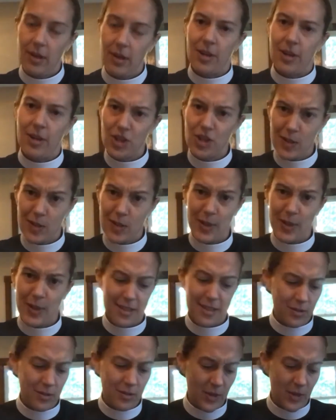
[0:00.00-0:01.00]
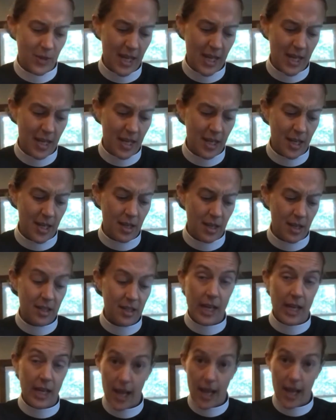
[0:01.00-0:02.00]
I just picked a zucchini
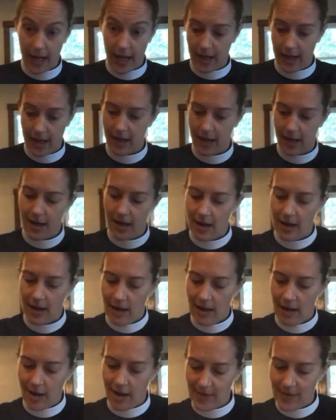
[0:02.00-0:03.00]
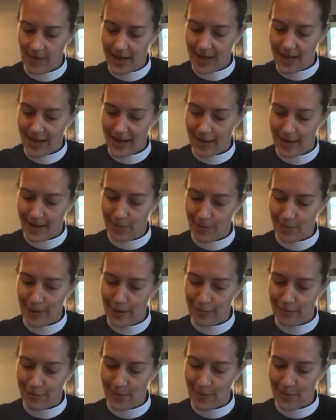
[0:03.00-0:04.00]
today that kind of got away
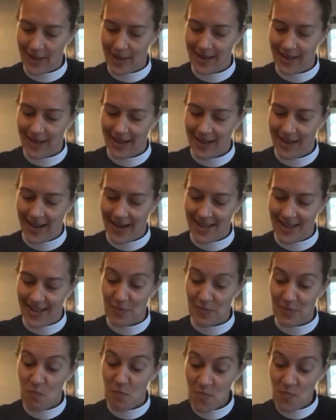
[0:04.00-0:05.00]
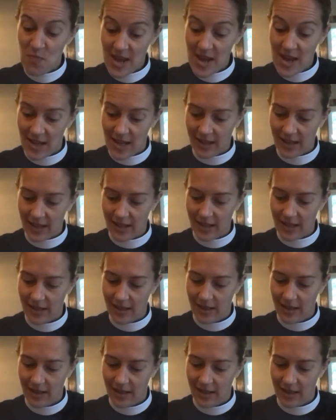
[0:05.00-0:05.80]
from me, and it's big.